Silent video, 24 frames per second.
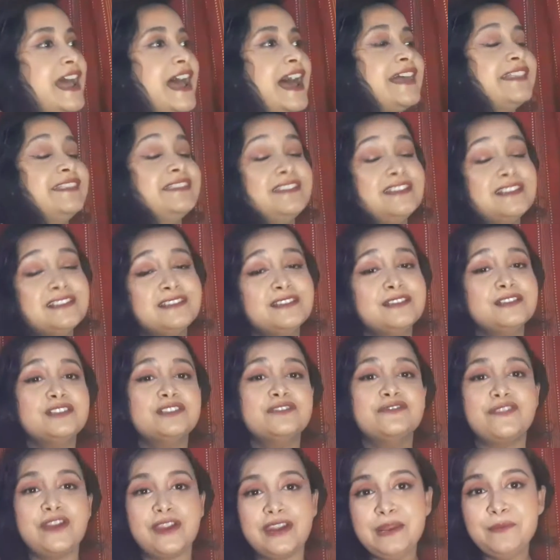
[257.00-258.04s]
and this is
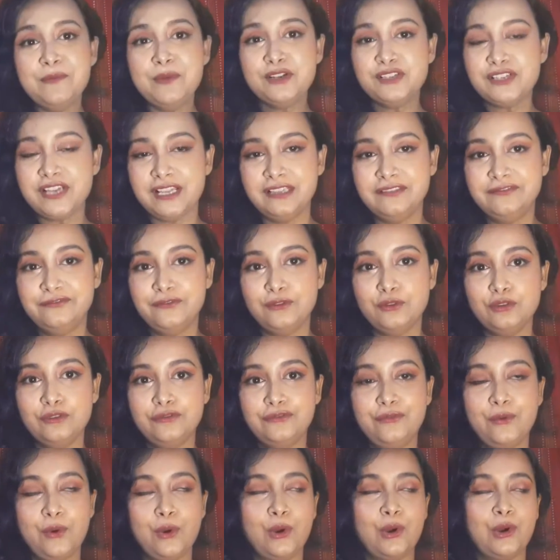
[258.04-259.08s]
very much helpful
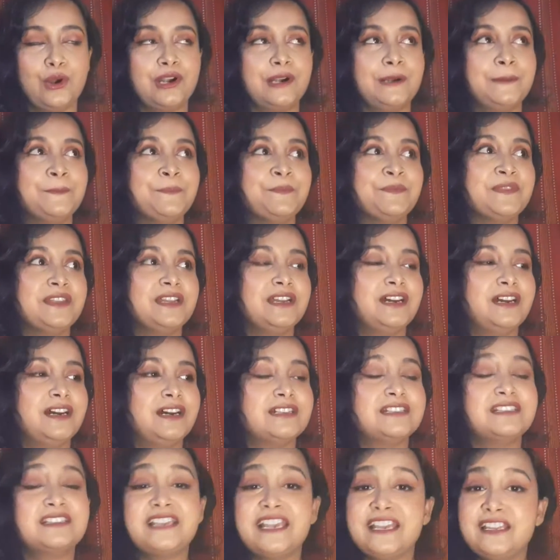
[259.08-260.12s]
for
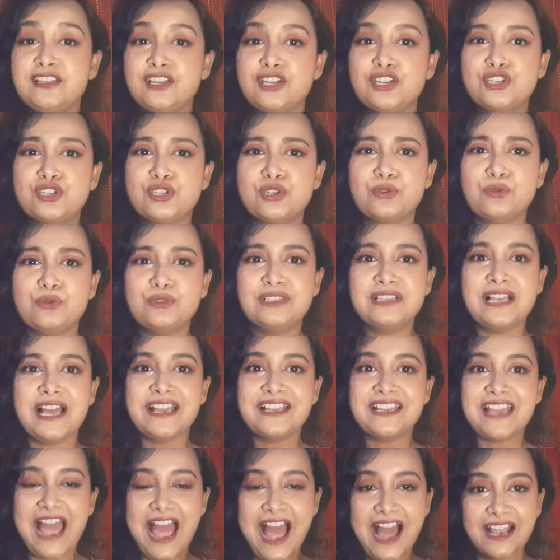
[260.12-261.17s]
skin issues
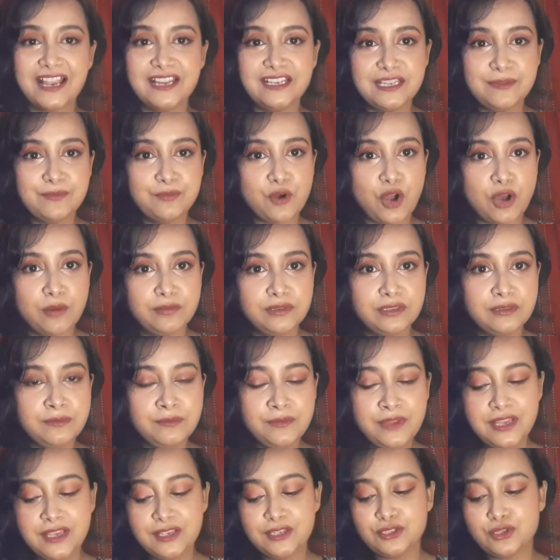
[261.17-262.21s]
like acne problem.
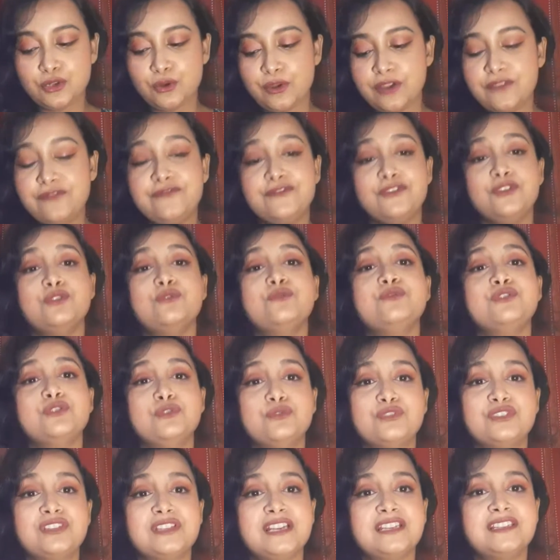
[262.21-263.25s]
So if you
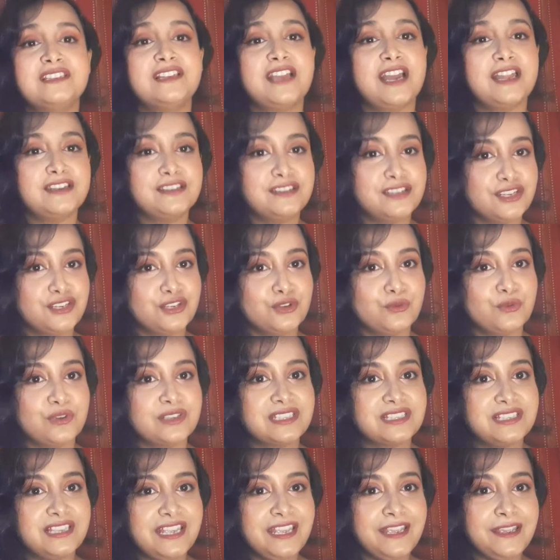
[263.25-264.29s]
use it
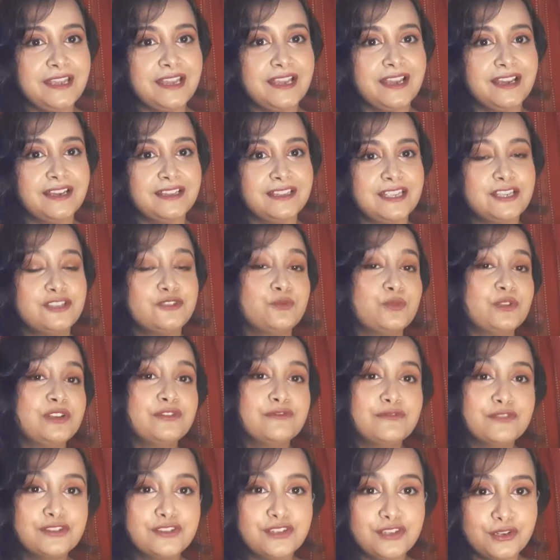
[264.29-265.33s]
continuously, it will
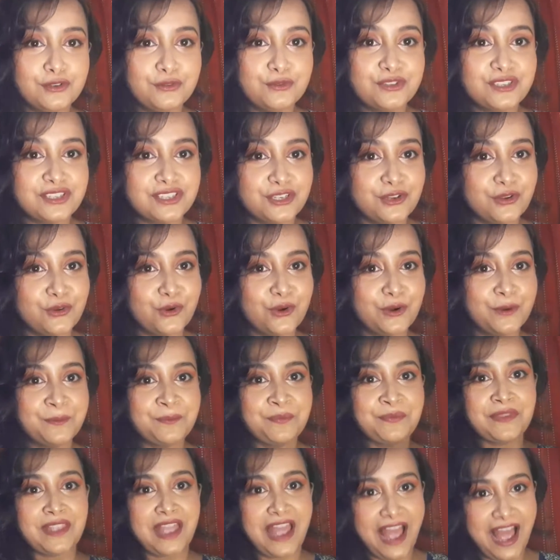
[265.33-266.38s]
reduce your
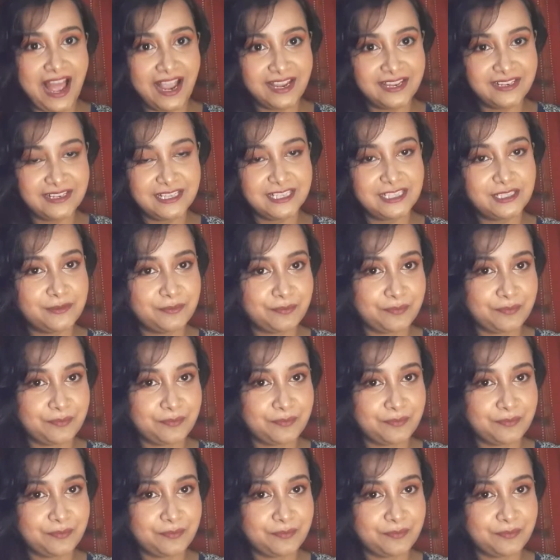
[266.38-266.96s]
acne.